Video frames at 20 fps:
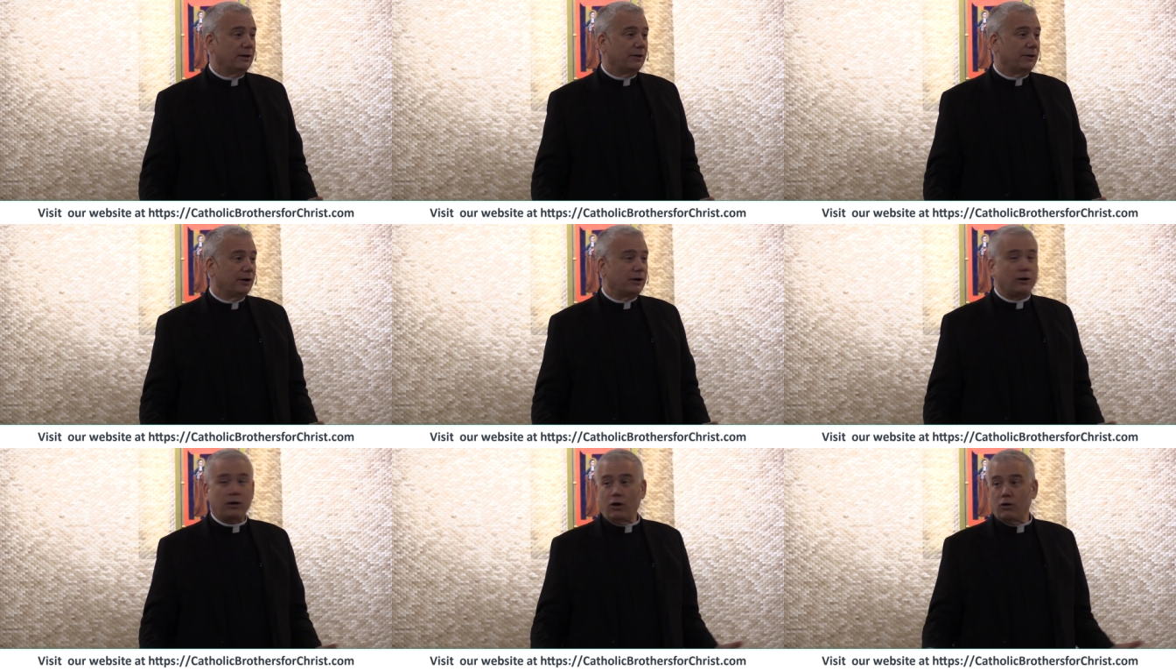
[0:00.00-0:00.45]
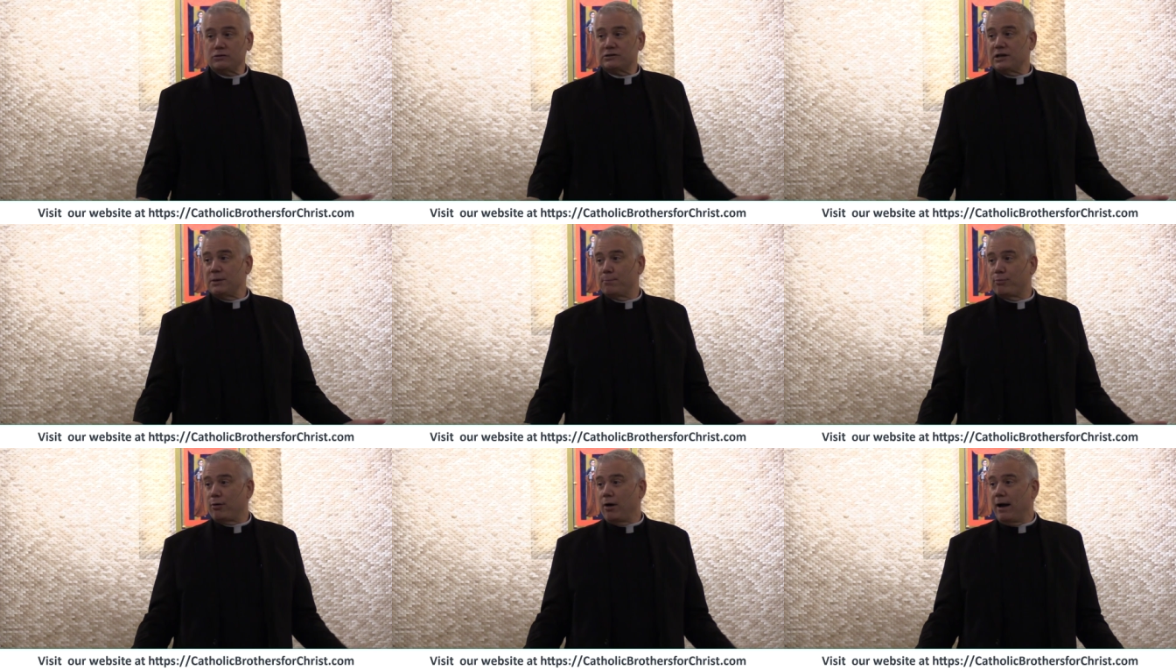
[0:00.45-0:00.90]
the
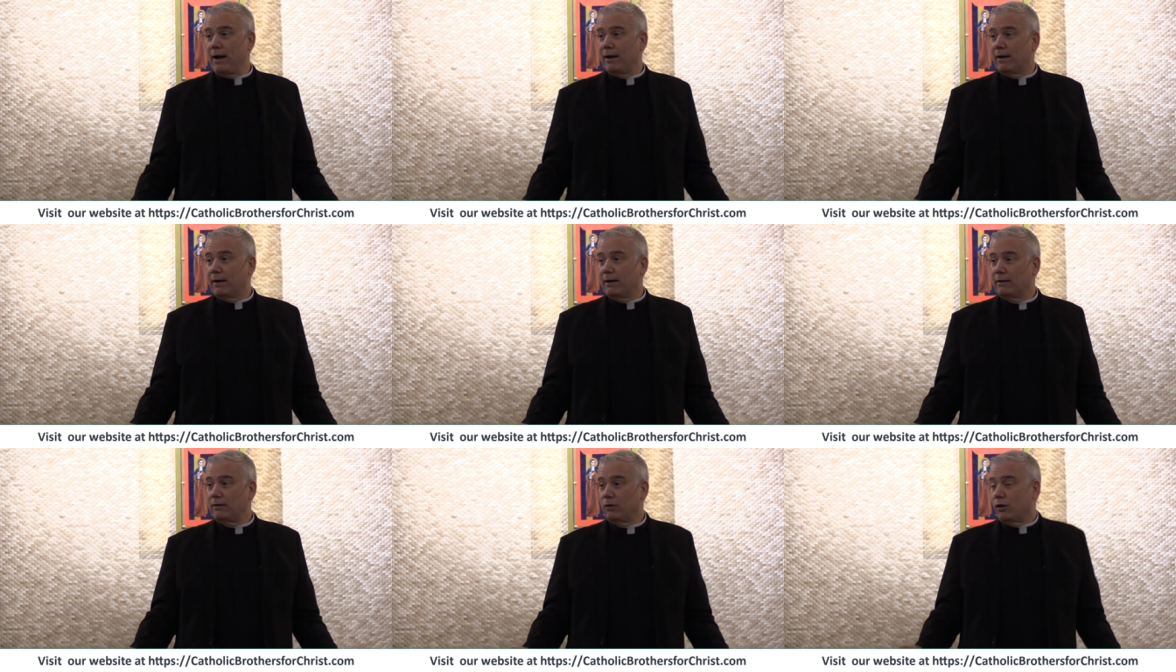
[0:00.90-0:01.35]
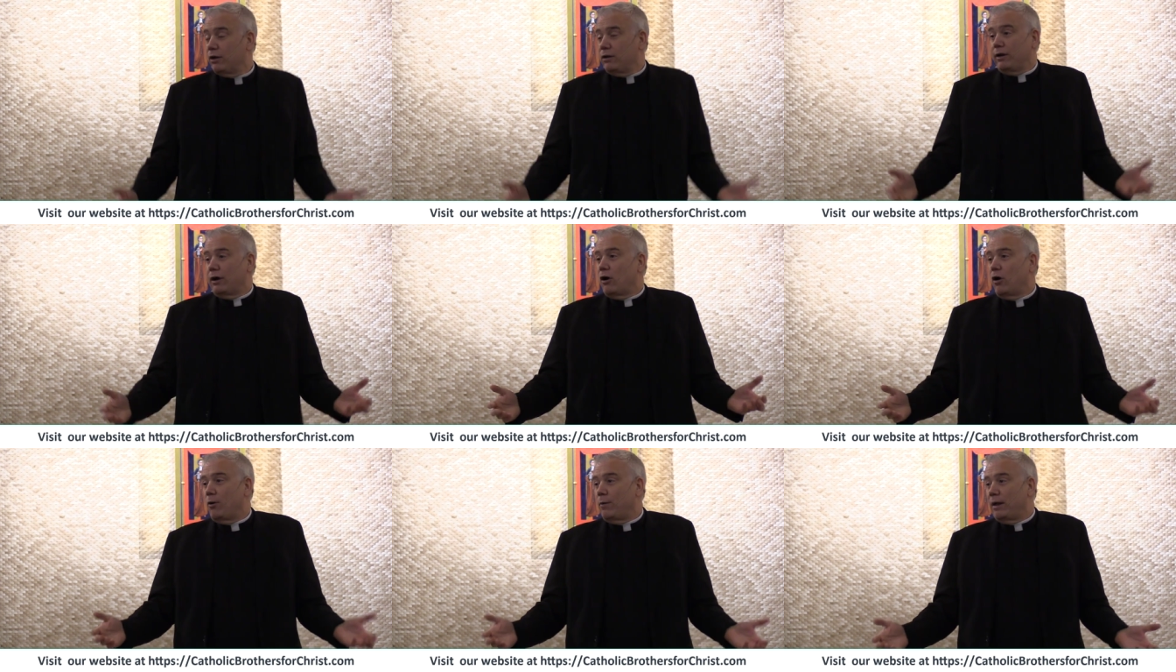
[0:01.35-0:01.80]
closing prayer or
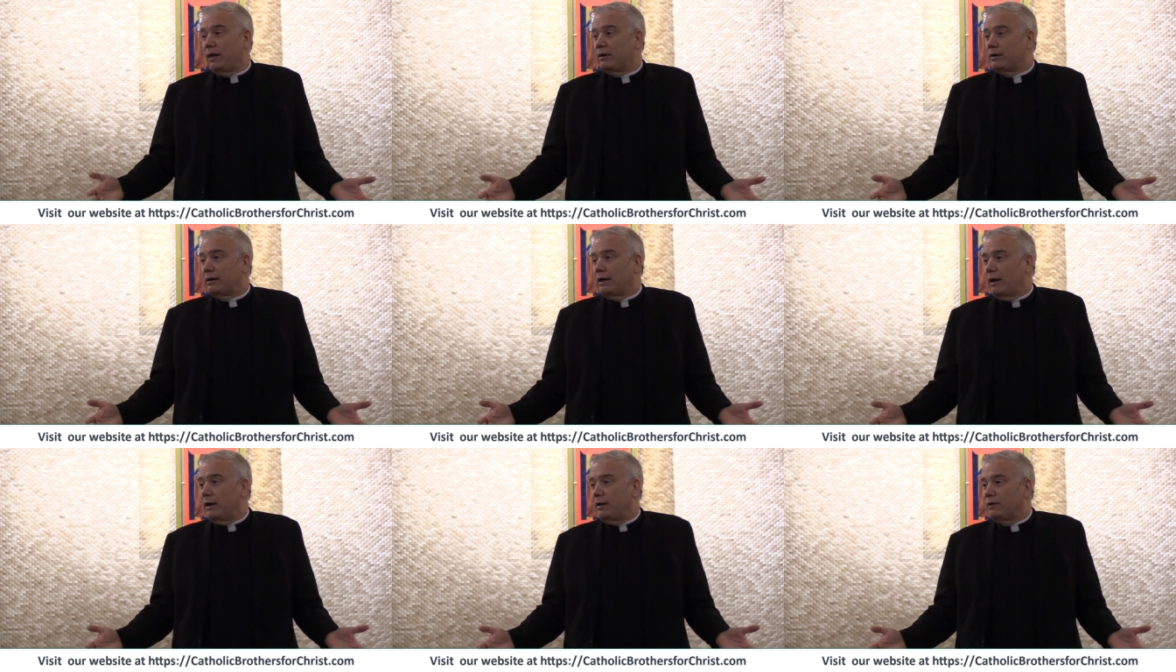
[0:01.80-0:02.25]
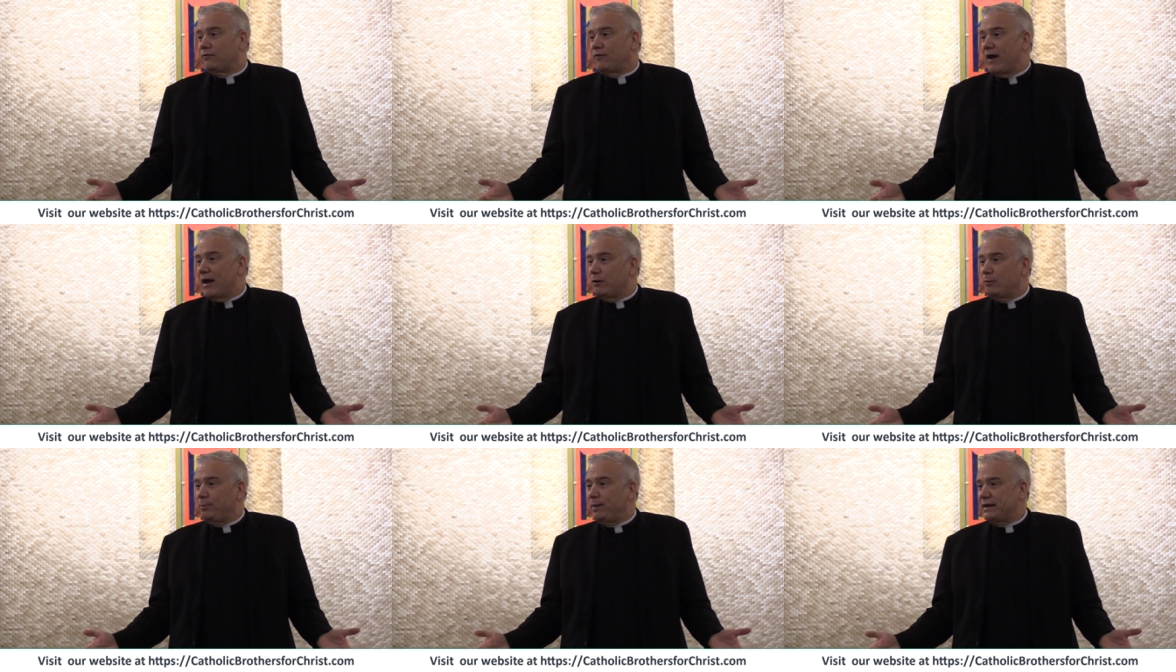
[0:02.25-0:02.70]
the, uh, the
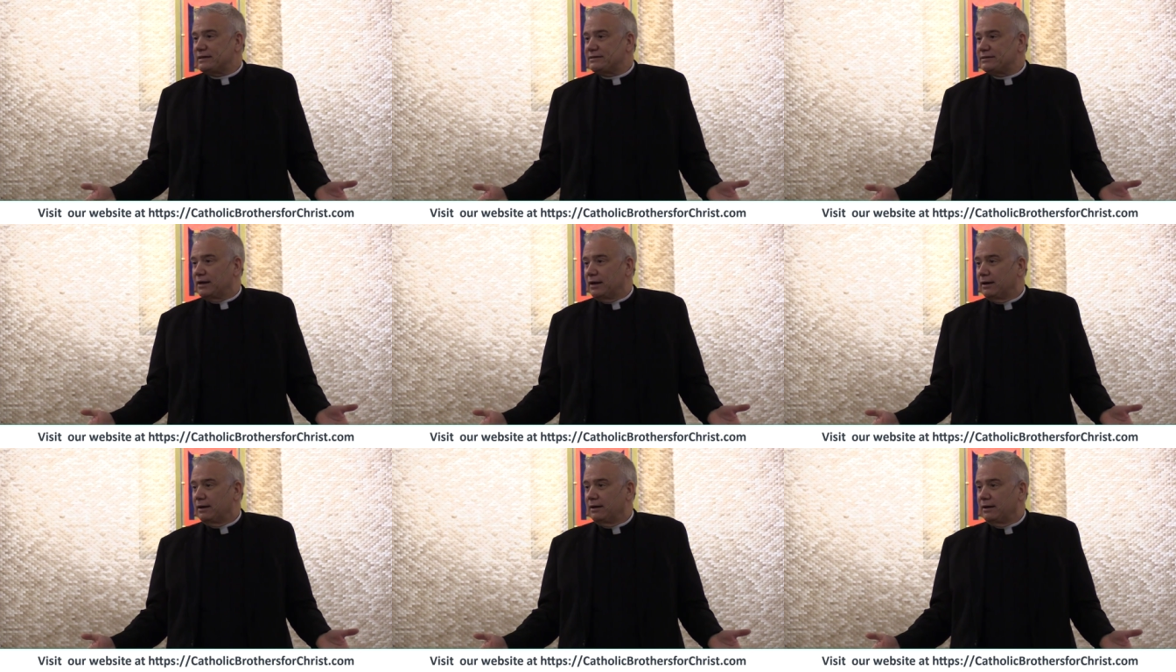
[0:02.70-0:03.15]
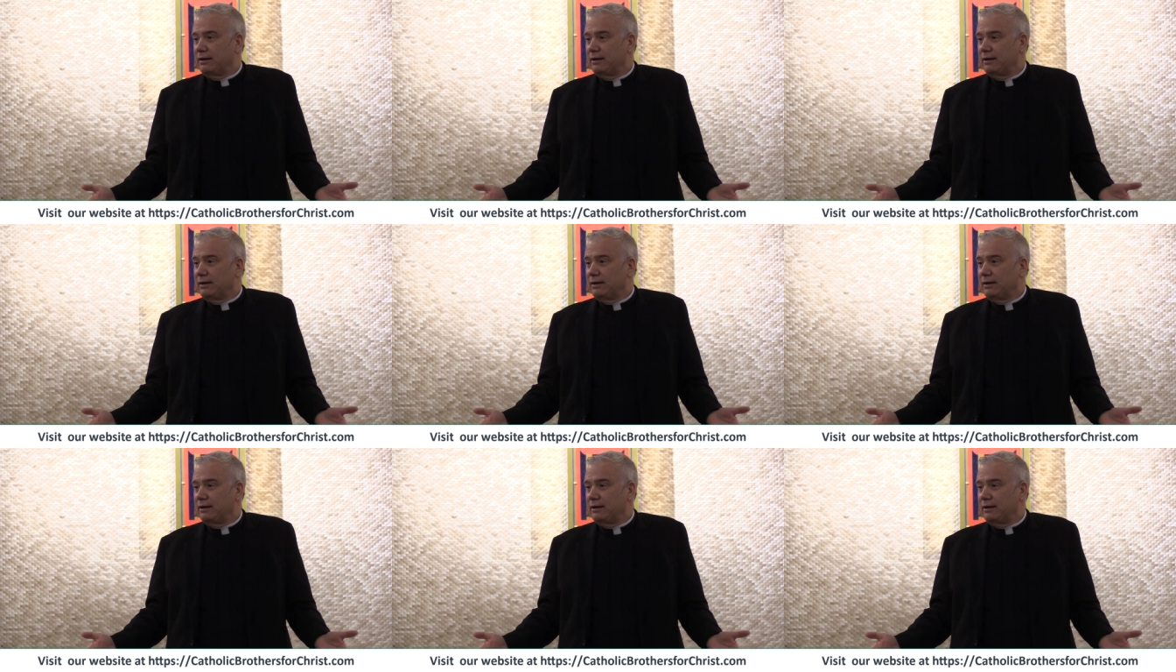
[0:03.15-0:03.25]
final blessing.